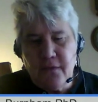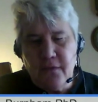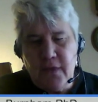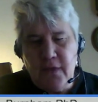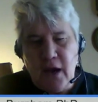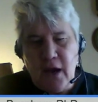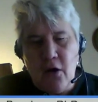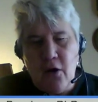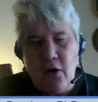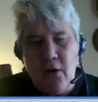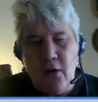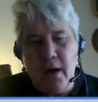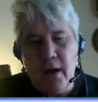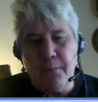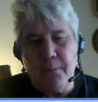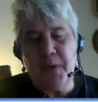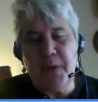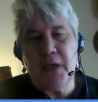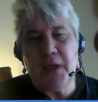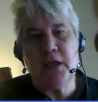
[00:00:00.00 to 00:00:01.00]
their
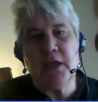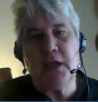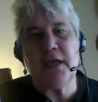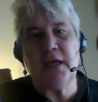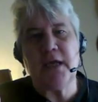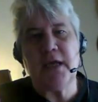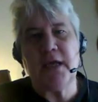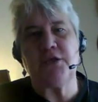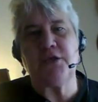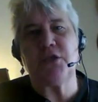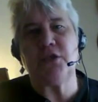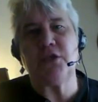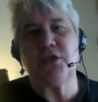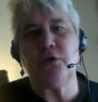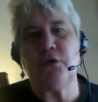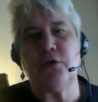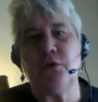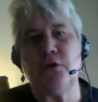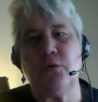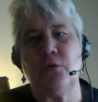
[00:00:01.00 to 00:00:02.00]
ability
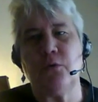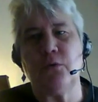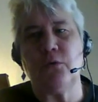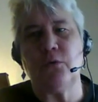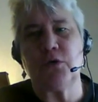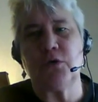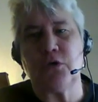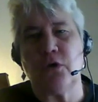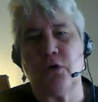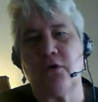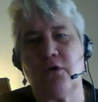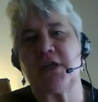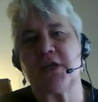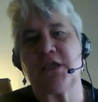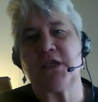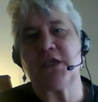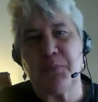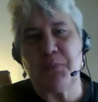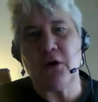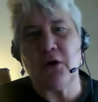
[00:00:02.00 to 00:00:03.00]
to sort of
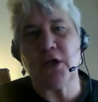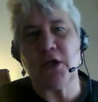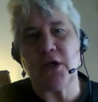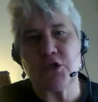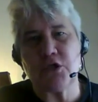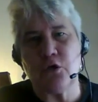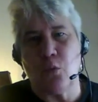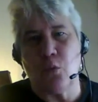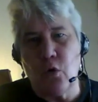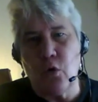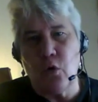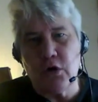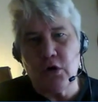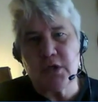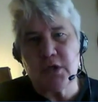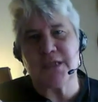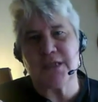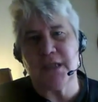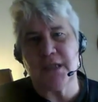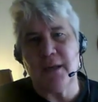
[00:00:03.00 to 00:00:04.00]
experience the world is